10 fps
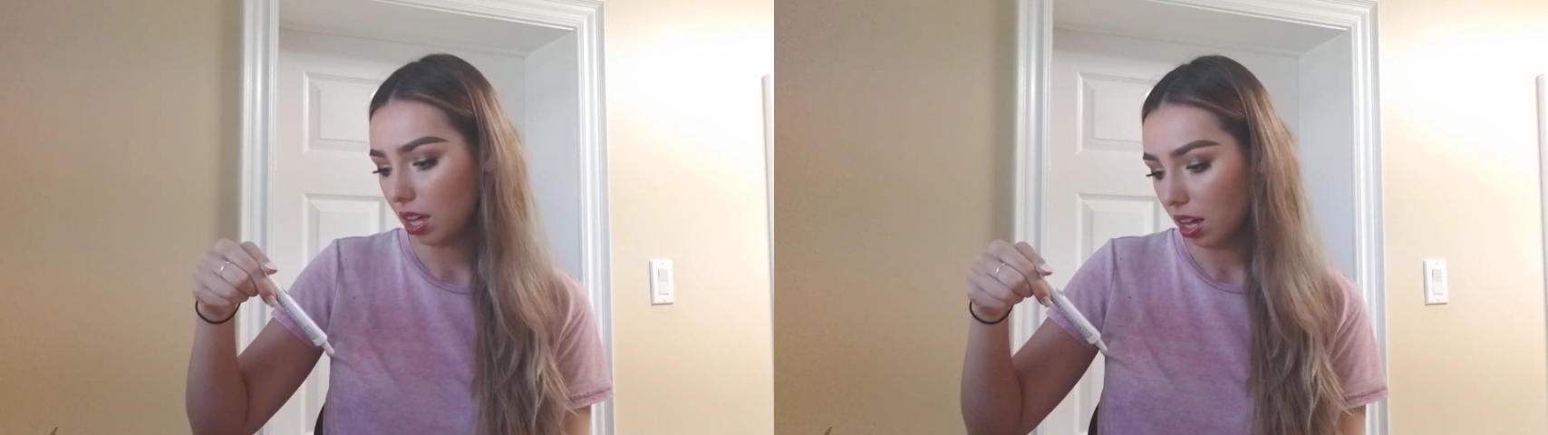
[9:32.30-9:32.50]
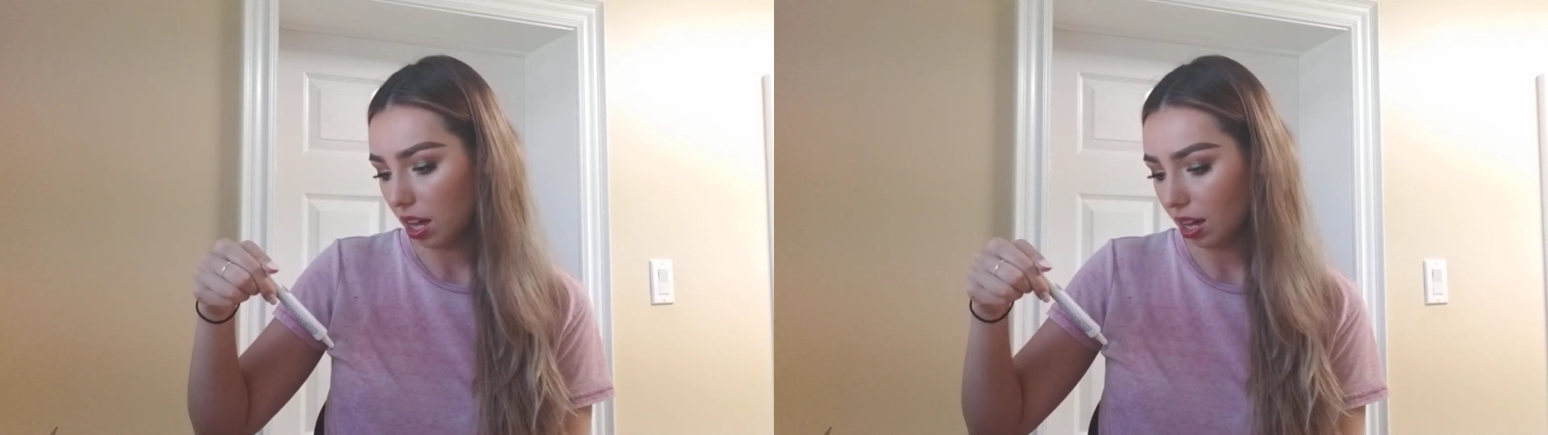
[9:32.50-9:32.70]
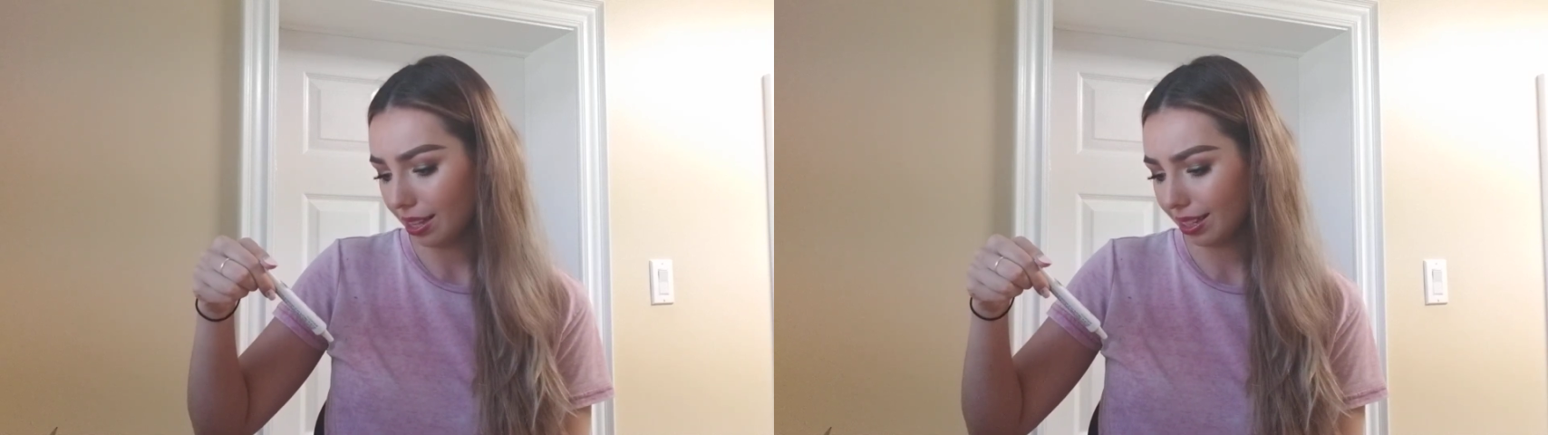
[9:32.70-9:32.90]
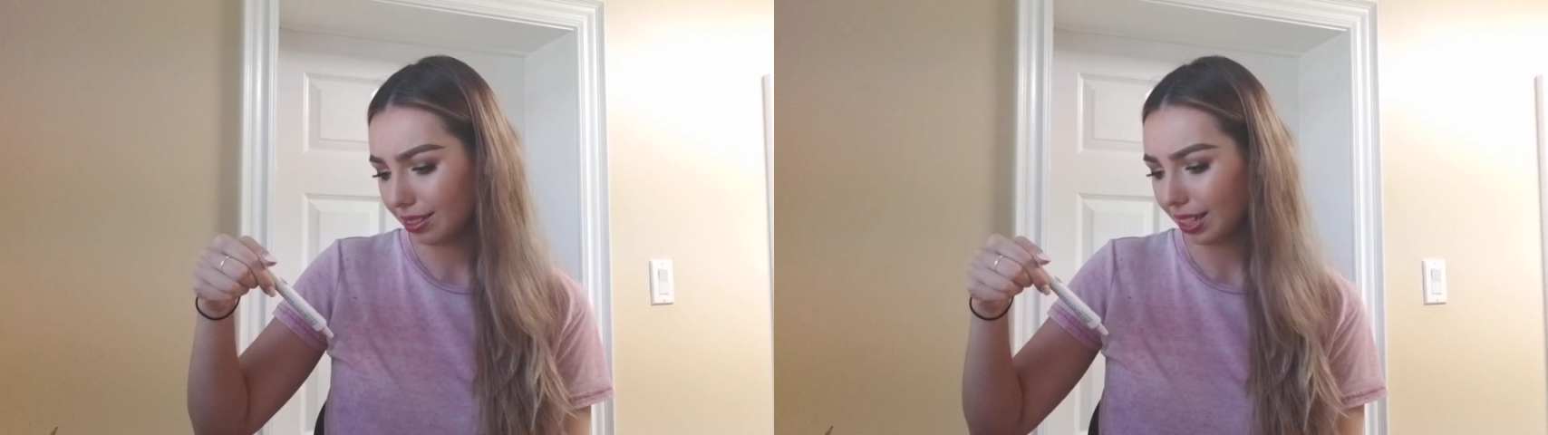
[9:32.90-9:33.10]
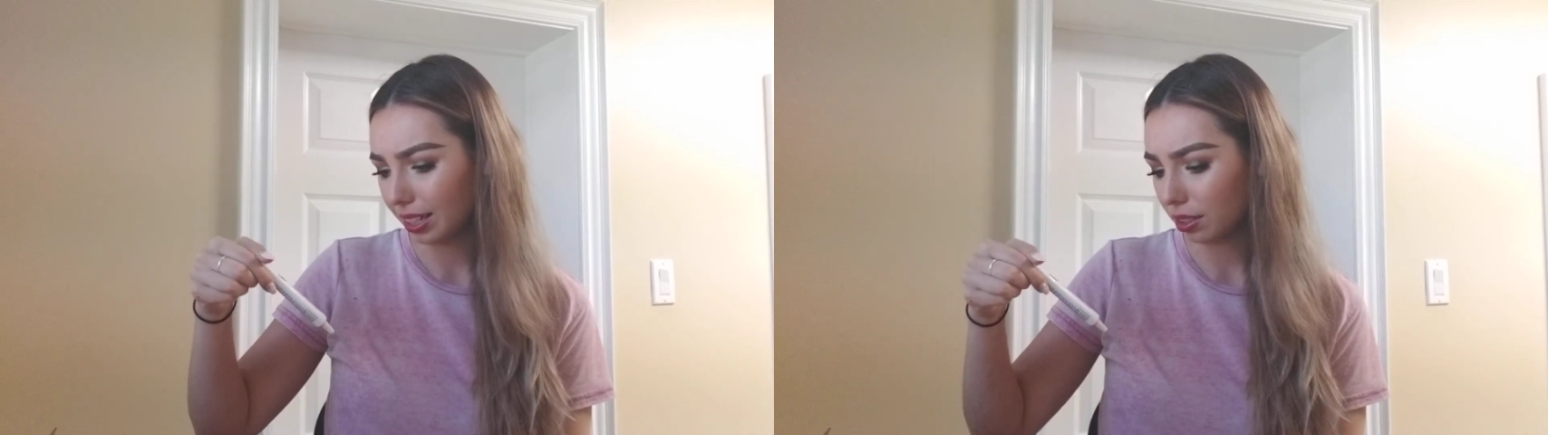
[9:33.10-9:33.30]
I
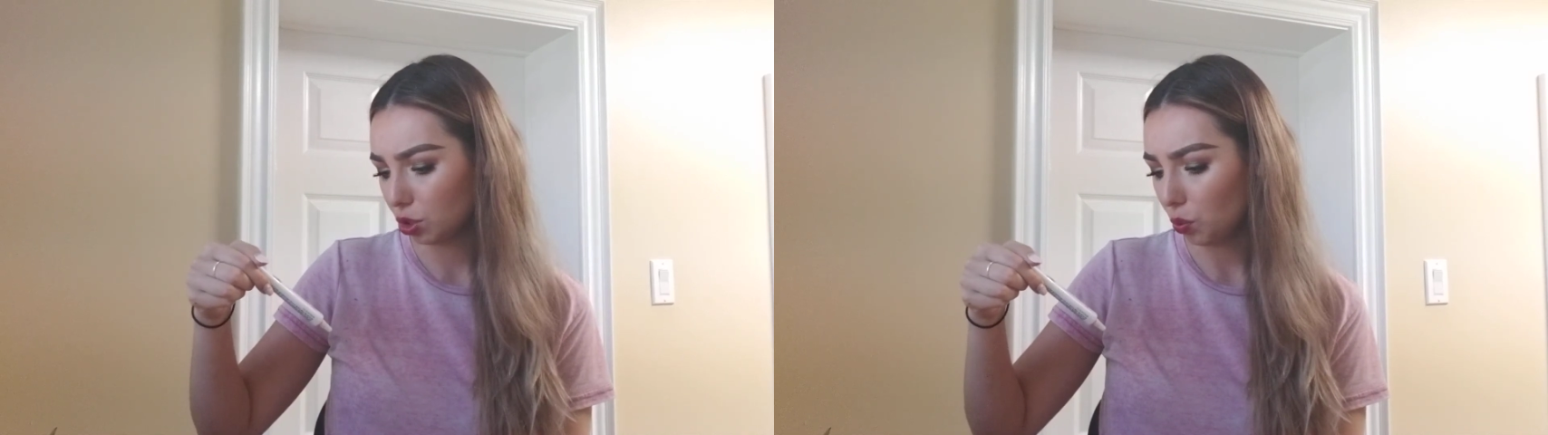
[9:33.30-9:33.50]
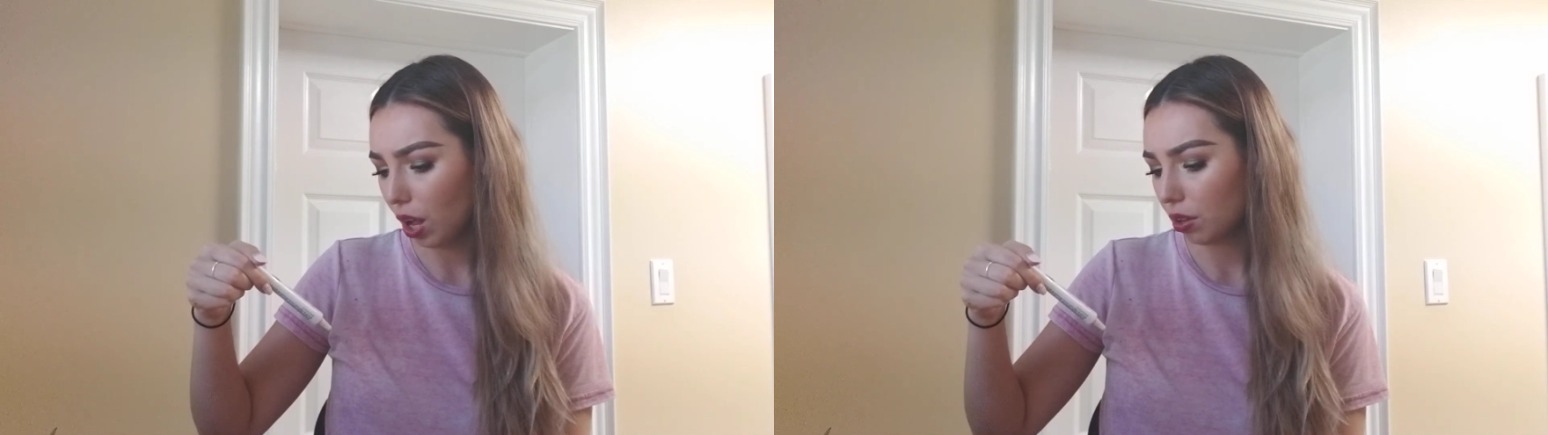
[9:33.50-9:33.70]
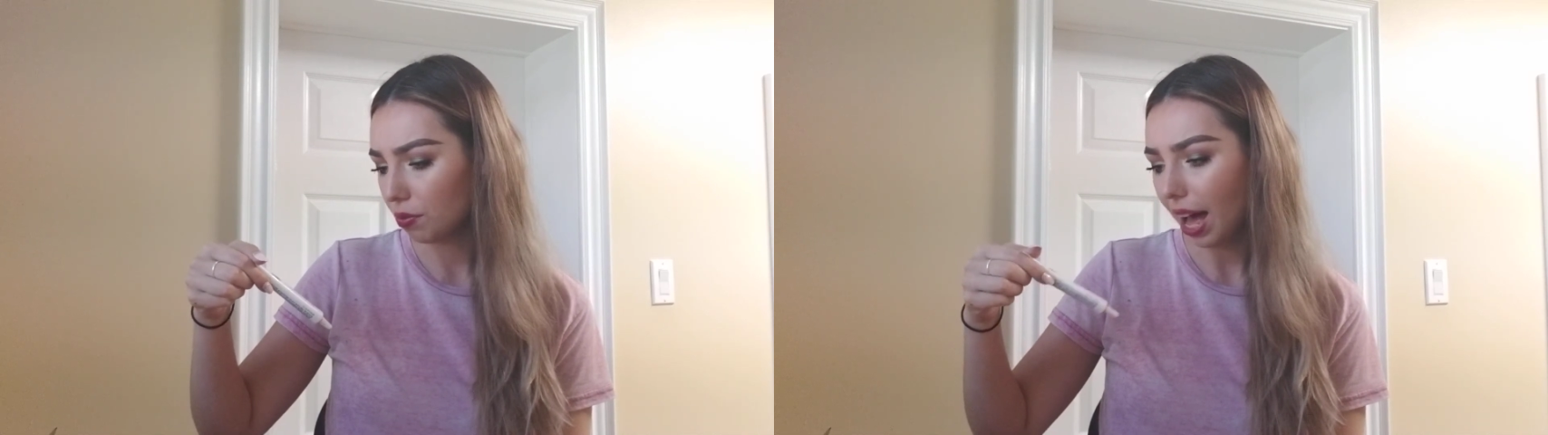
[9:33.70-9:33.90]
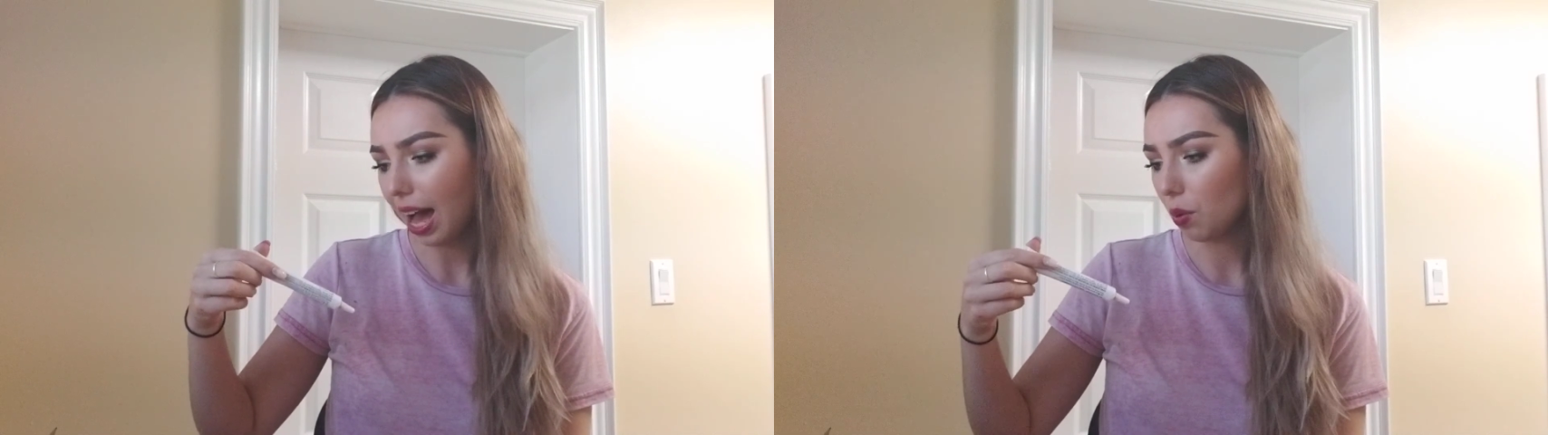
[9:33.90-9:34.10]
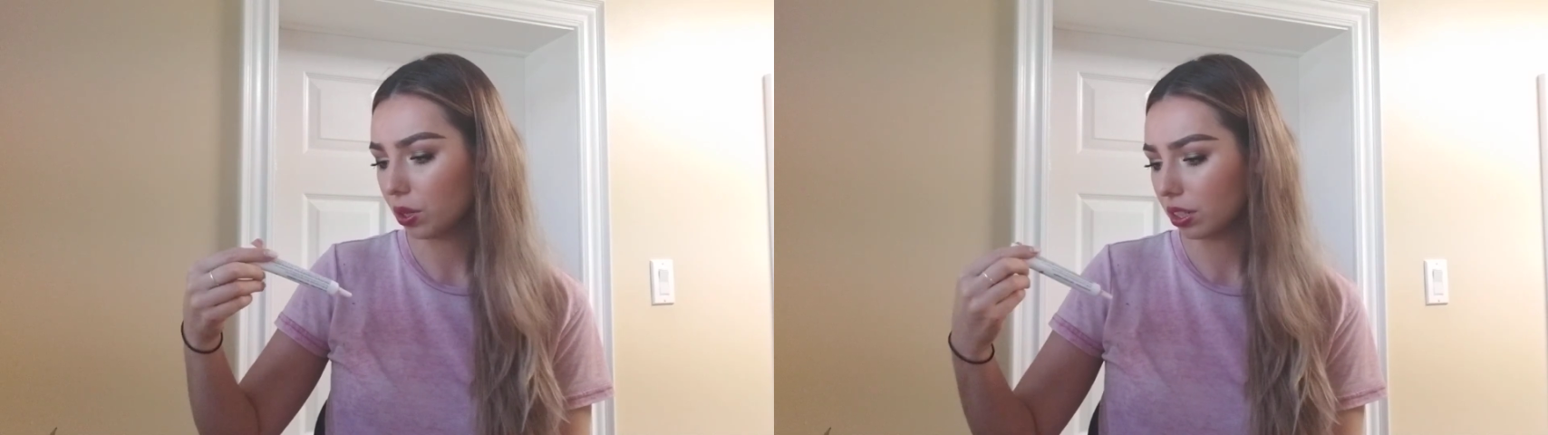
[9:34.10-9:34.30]
think like
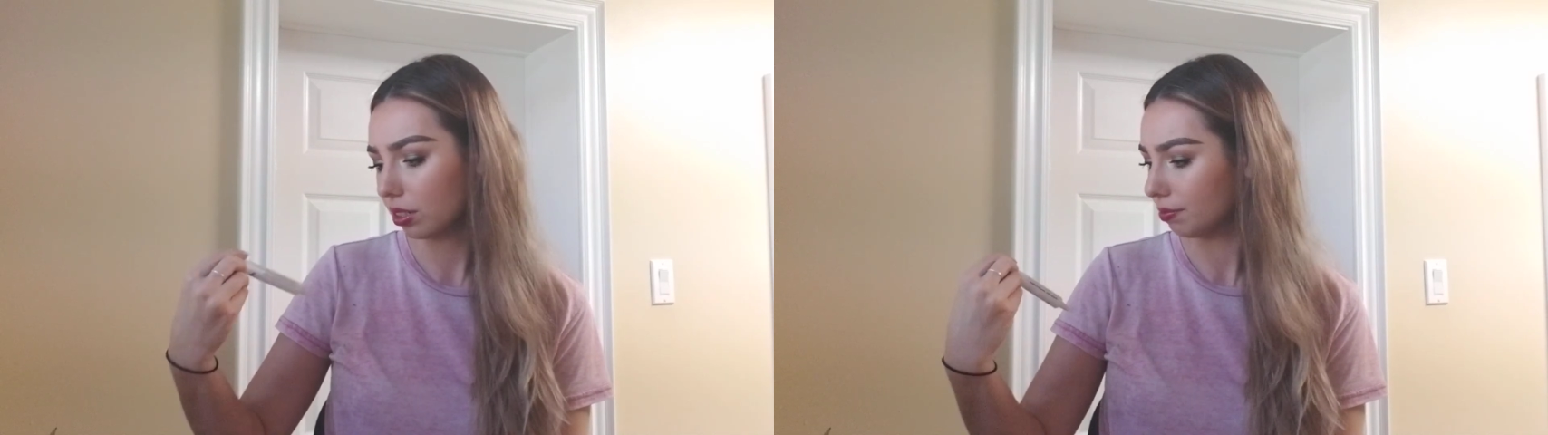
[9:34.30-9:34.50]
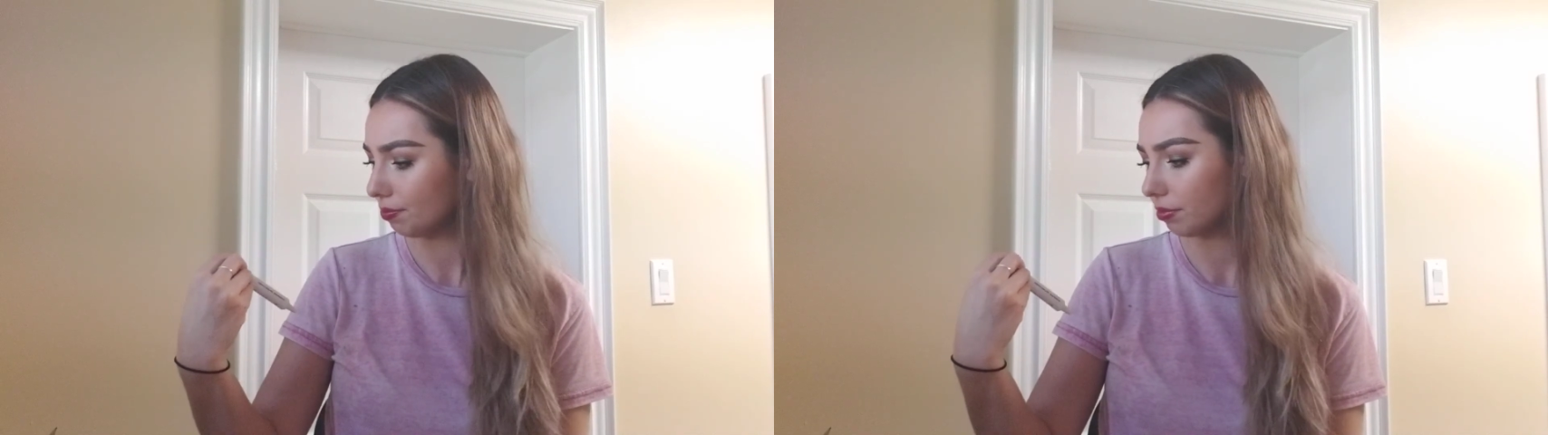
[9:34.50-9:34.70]
12-hour